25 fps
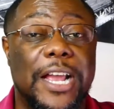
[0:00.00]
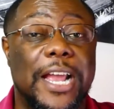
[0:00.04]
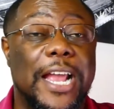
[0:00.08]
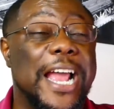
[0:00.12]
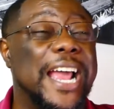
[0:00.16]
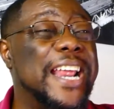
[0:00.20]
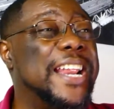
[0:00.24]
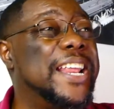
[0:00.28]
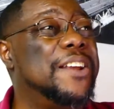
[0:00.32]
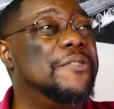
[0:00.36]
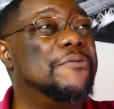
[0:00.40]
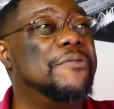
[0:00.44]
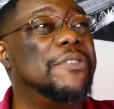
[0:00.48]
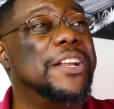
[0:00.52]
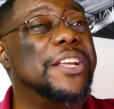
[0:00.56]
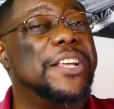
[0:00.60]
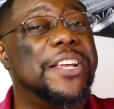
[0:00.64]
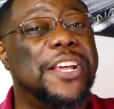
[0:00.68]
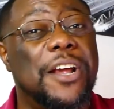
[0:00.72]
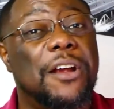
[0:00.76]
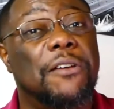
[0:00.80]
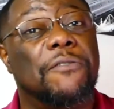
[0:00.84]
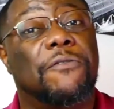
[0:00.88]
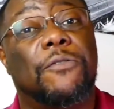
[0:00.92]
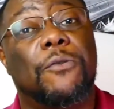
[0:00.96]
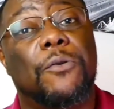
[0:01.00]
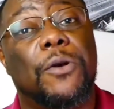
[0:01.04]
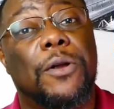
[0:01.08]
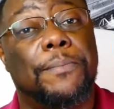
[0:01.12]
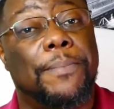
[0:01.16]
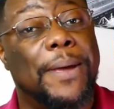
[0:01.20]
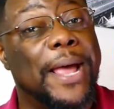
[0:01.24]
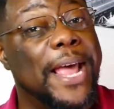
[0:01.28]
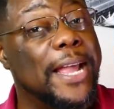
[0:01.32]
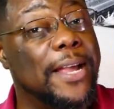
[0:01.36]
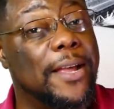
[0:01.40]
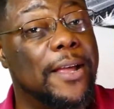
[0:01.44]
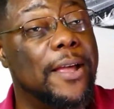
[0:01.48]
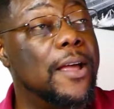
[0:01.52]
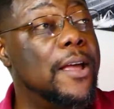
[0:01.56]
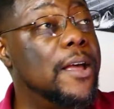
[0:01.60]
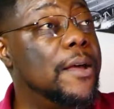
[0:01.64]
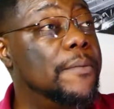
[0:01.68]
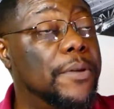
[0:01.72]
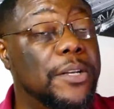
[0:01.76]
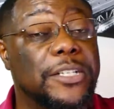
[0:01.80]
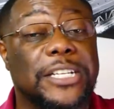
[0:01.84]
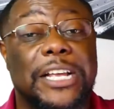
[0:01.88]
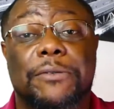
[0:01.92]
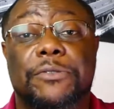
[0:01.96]
I didn't really care for it back
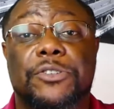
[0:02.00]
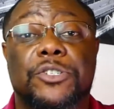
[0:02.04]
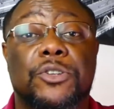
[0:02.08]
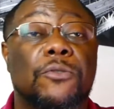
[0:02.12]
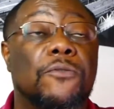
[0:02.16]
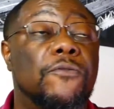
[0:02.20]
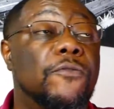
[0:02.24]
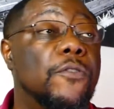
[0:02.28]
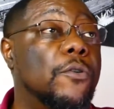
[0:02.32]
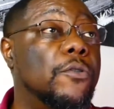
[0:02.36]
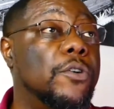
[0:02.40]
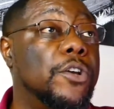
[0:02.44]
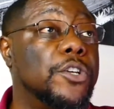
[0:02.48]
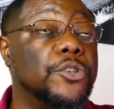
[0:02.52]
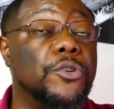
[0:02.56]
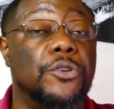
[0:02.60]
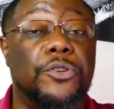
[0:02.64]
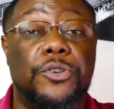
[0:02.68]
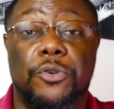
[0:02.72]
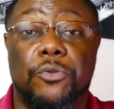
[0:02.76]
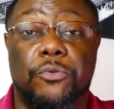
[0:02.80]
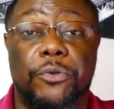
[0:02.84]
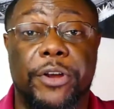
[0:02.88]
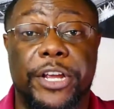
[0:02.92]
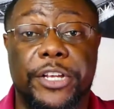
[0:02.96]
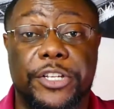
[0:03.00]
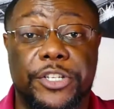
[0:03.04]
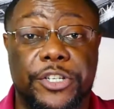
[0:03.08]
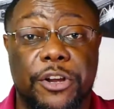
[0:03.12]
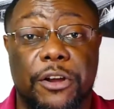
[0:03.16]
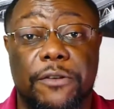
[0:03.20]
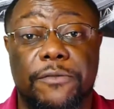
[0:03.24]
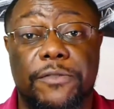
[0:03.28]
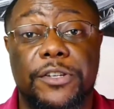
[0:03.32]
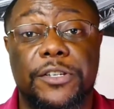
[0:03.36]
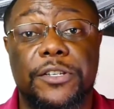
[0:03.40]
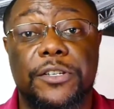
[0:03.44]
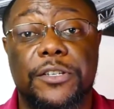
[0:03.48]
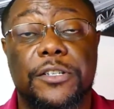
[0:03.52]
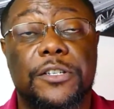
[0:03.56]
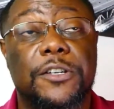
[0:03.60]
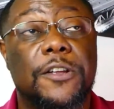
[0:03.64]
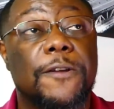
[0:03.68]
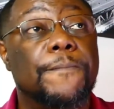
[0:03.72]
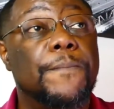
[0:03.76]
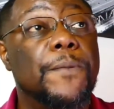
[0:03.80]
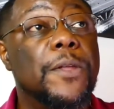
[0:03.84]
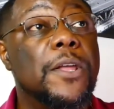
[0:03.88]
because I was so focused on direct services.